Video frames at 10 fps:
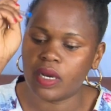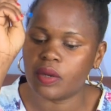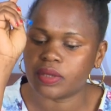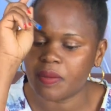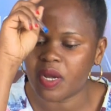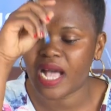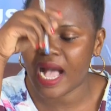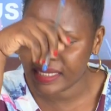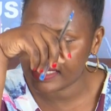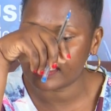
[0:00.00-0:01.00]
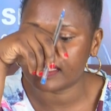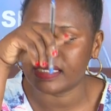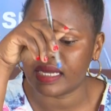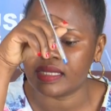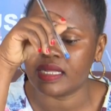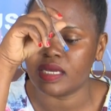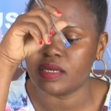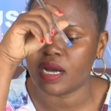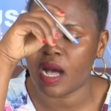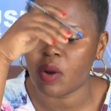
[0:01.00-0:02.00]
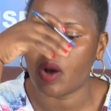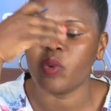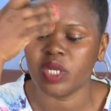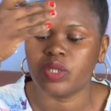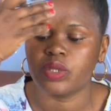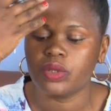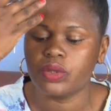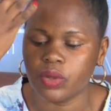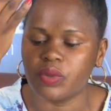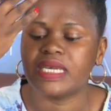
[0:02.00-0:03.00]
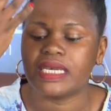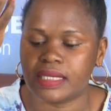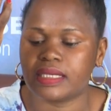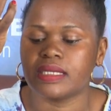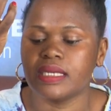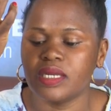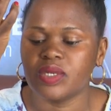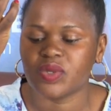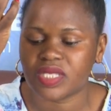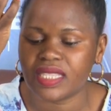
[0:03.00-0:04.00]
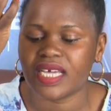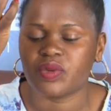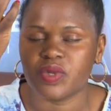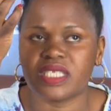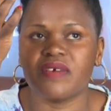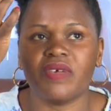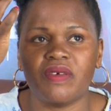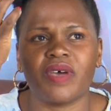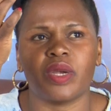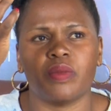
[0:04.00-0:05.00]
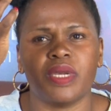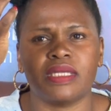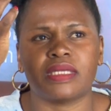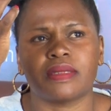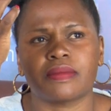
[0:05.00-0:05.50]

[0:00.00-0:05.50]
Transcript: Someone asked how are we doing it to see that we save environment.